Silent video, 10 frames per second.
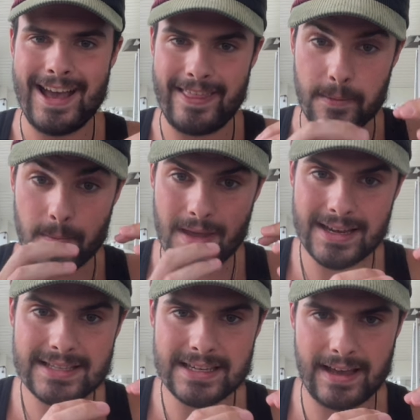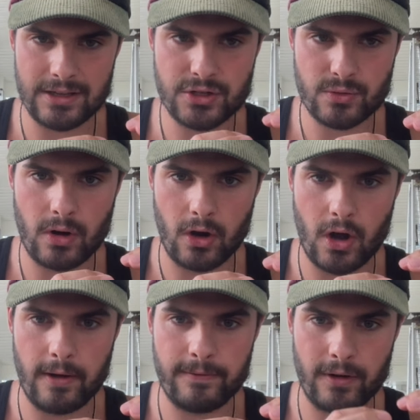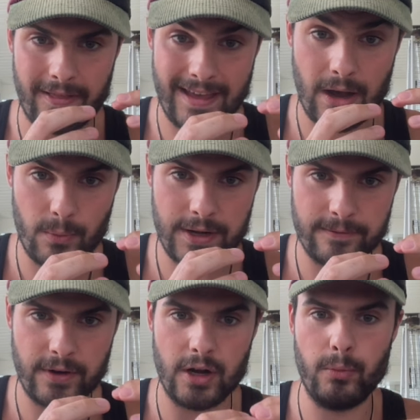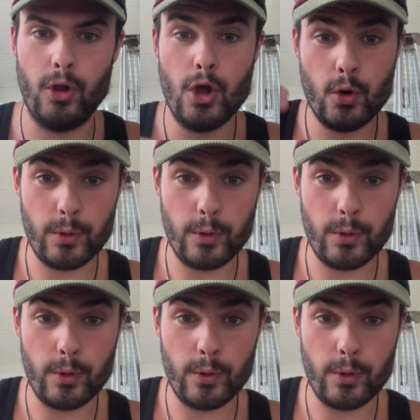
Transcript: and then mixing that strong offer and that winning variable